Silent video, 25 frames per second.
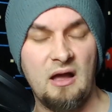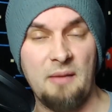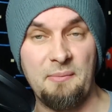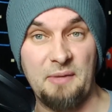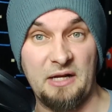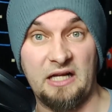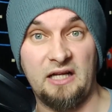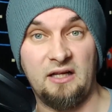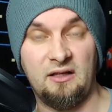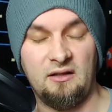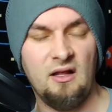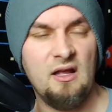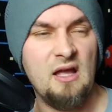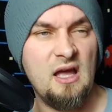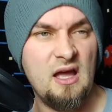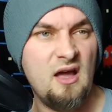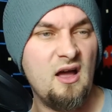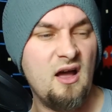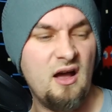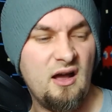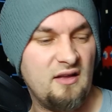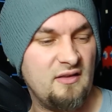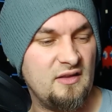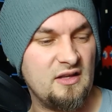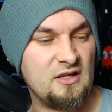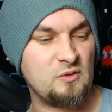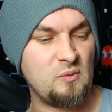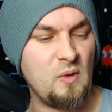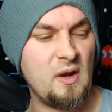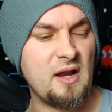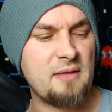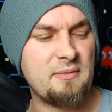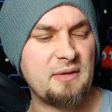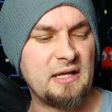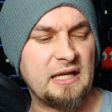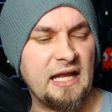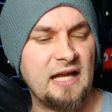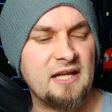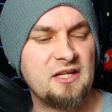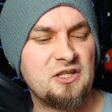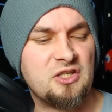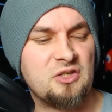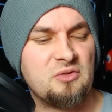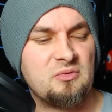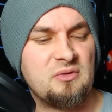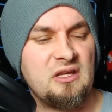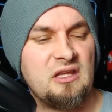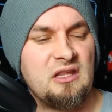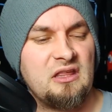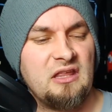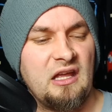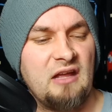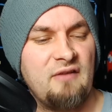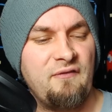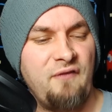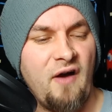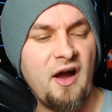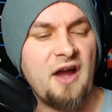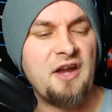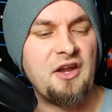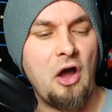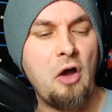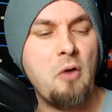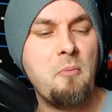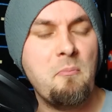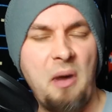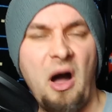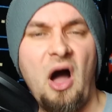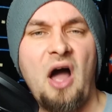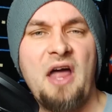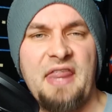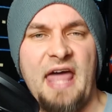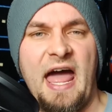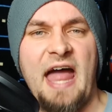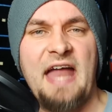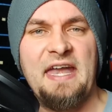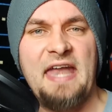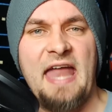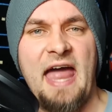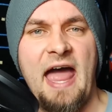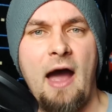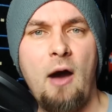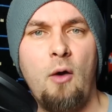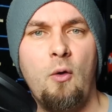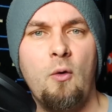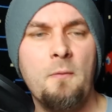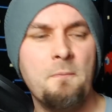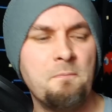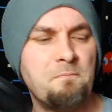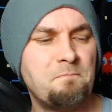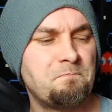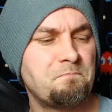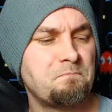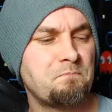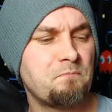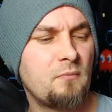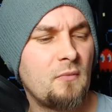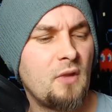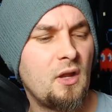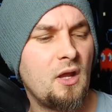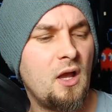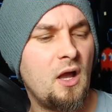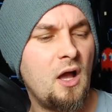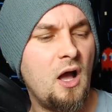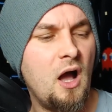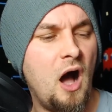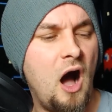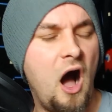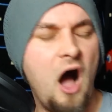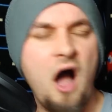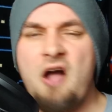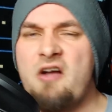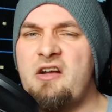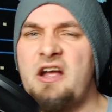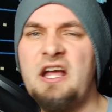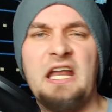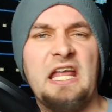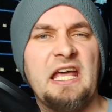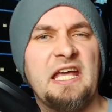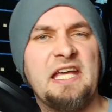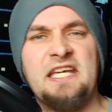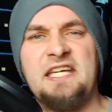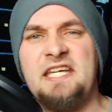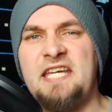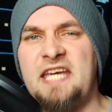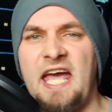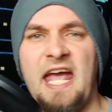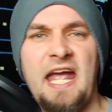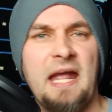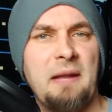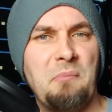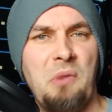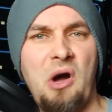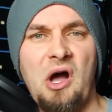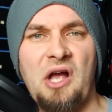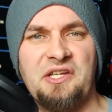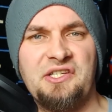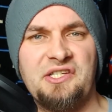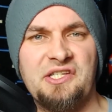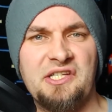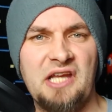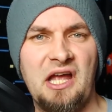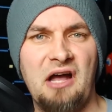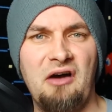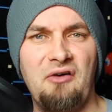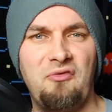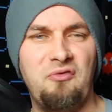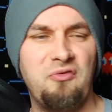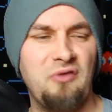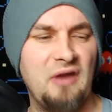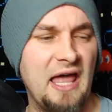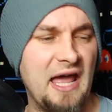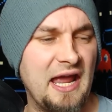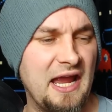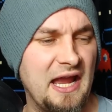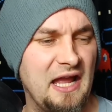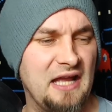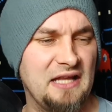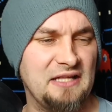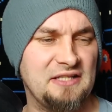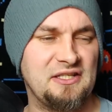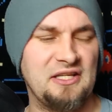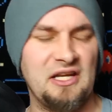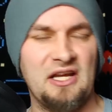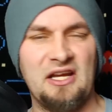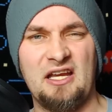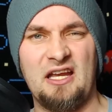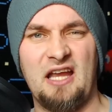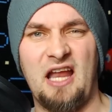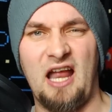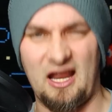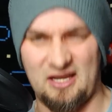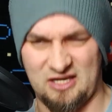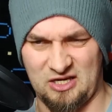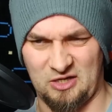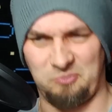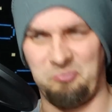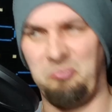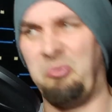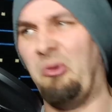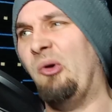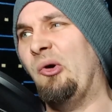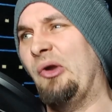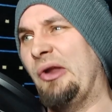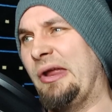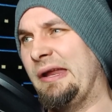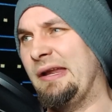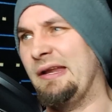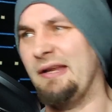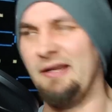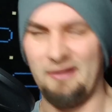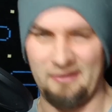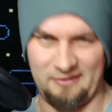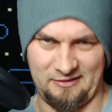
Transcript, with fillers: I'm a, it's one of the occasions where you think, if I don't buy that now, I'm going to kick myself later. So I just bought it.